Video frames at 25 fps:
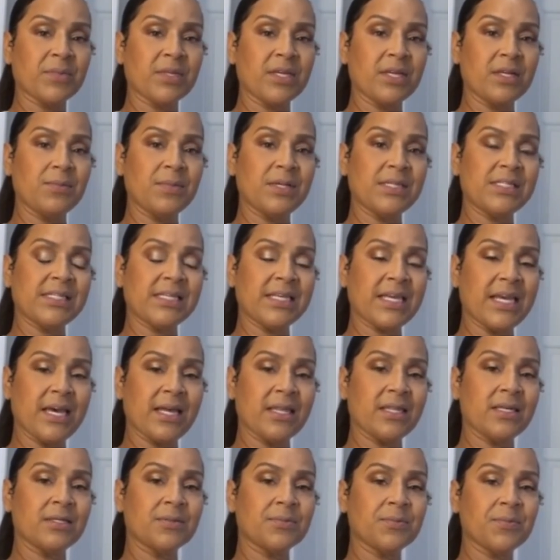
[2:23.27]
getting me
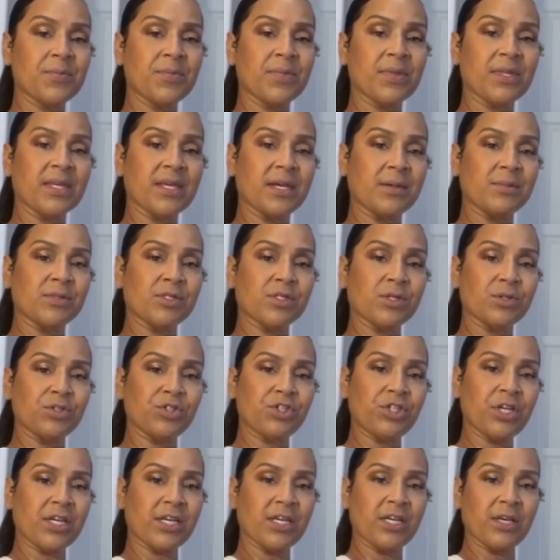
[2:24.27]
together, I'm just
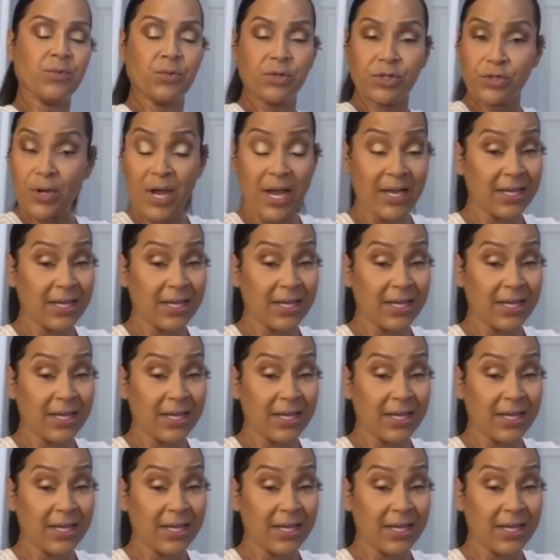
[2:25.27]
gonna check in with you.